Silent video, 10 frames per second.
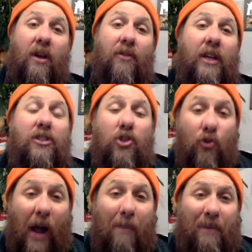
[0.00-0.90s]
that's
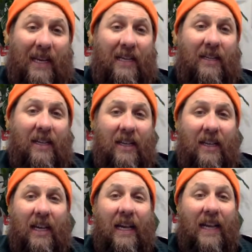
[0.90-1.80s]
dropping
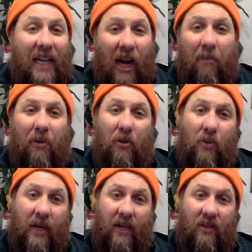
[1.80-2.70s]
in a couple of
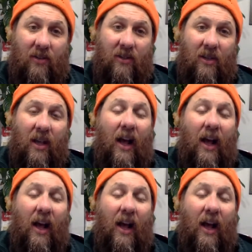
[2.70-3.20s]
weeks.